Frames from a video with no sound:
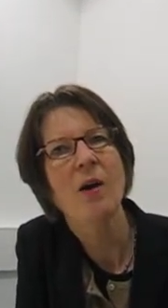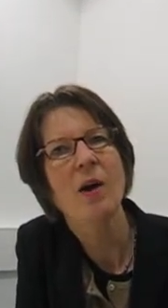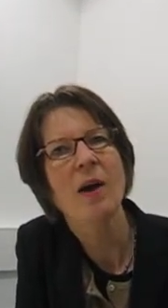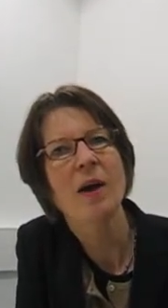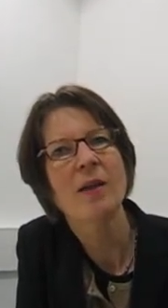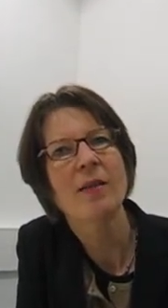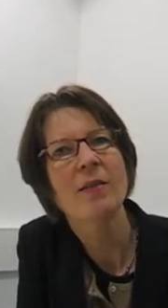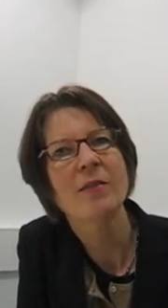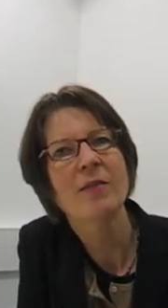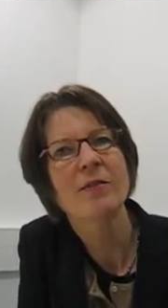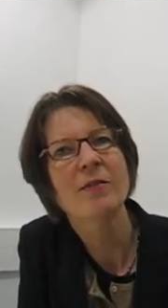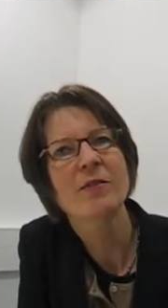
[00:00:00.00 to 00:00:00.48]

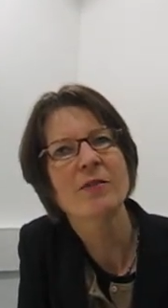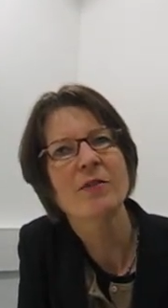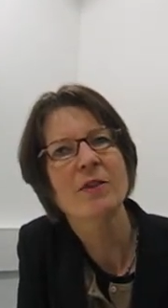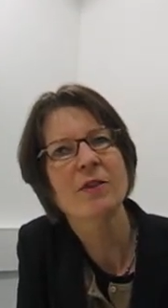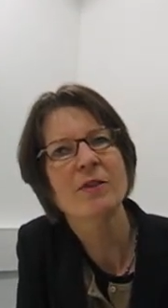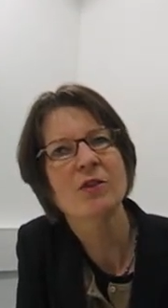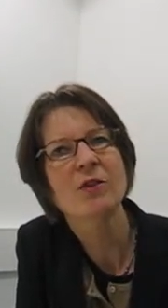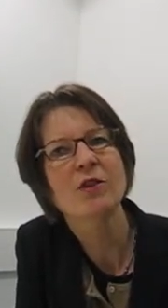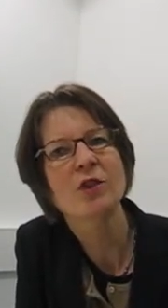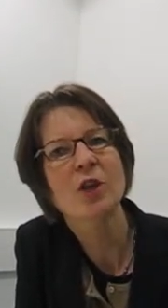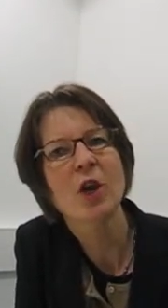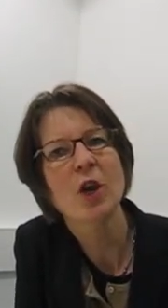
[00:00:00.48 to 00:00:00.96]
It
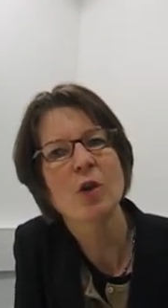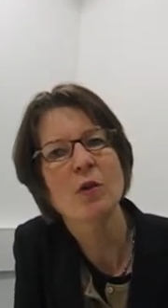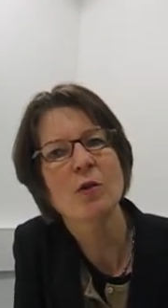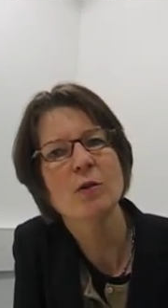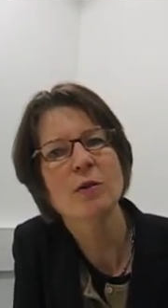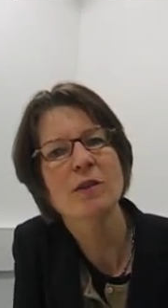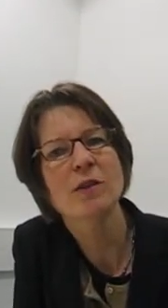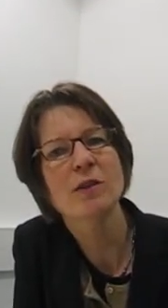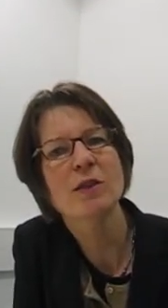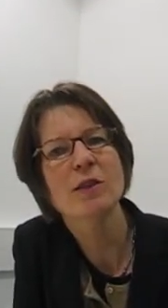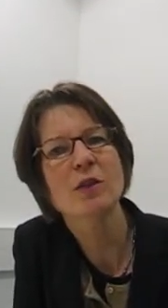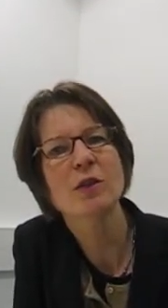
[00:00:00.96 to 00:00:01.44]

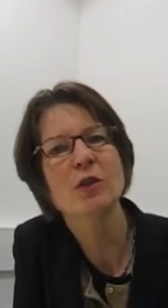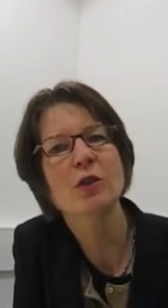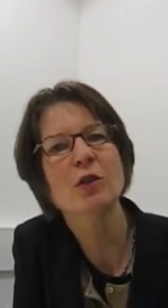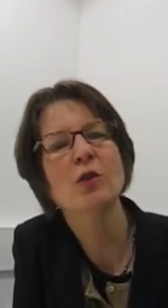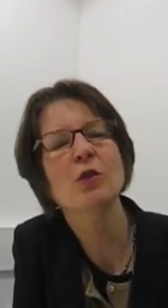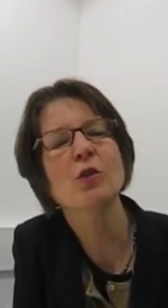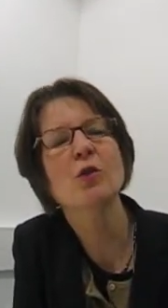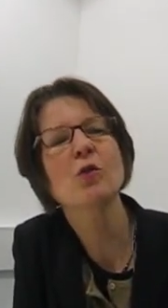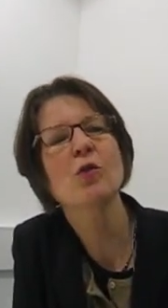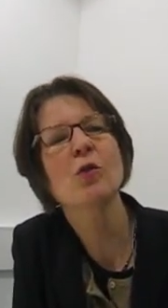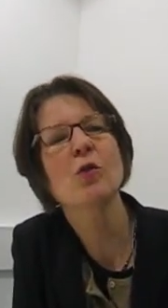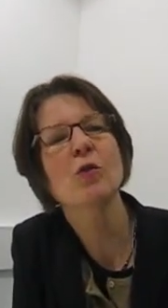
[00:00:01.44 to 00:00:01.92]
shows the
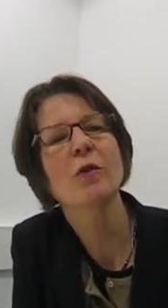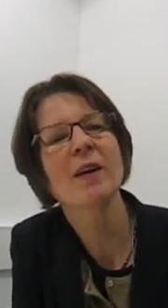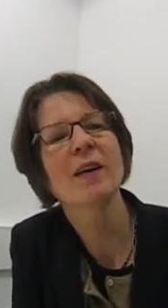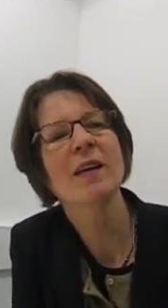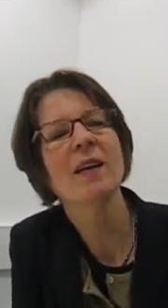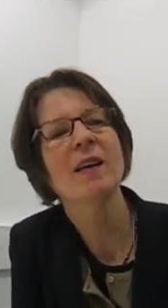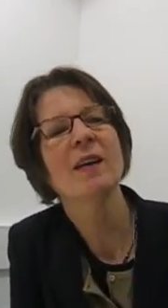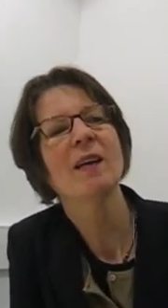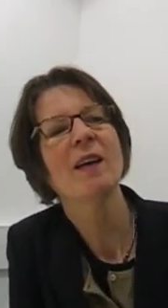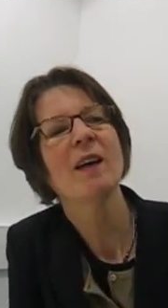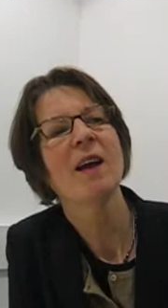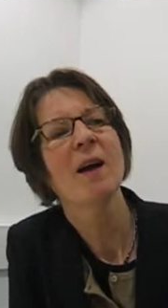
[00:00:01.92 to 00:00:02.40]

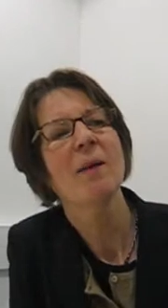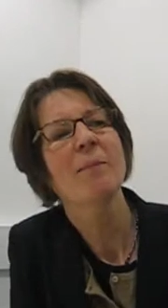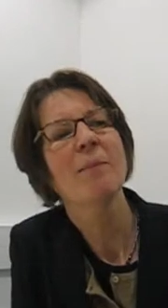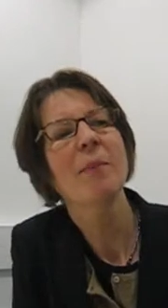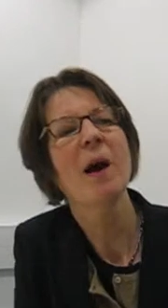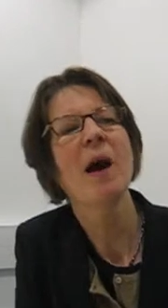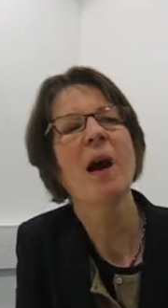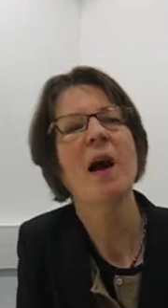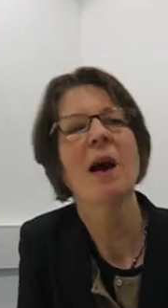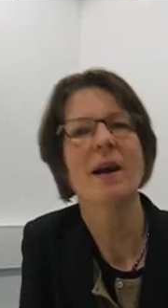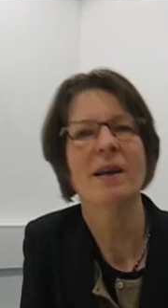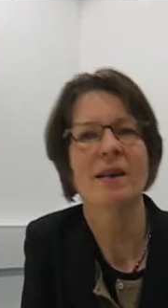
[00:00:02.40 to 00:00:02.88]
story
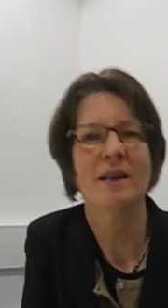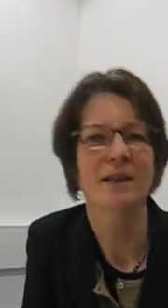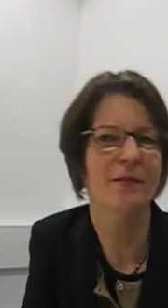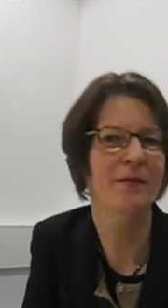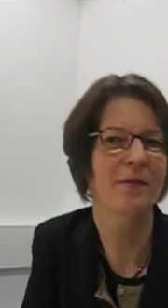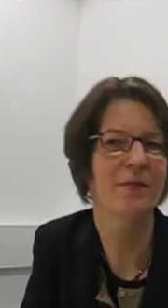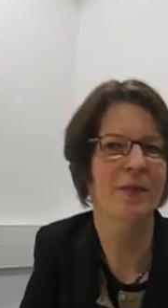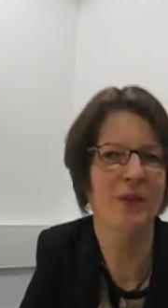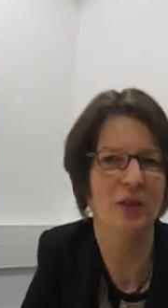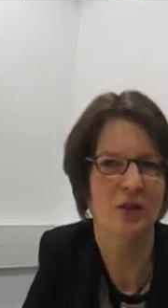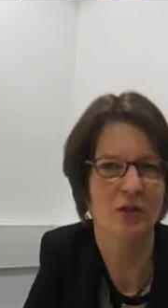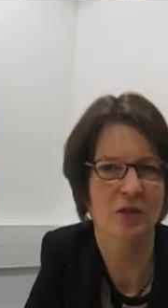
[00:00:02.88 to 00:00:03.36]
behind the
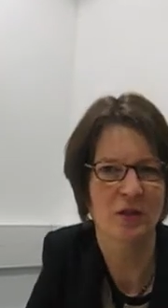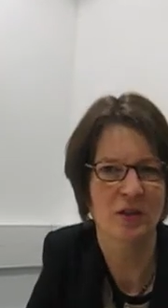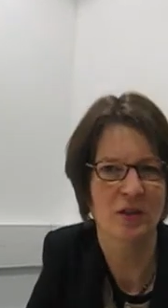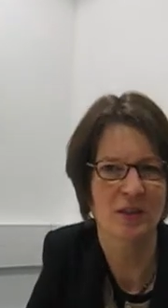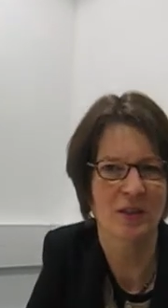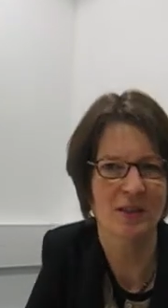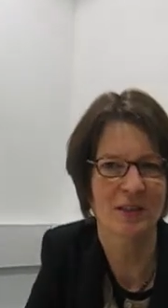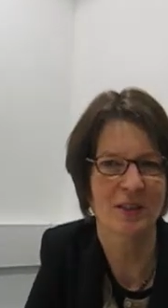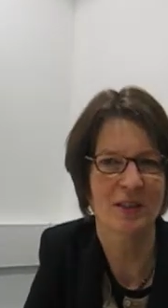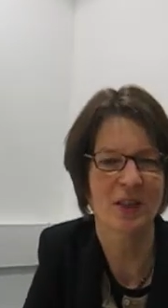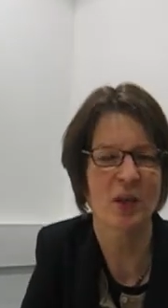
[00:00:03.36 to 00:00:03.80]
feature.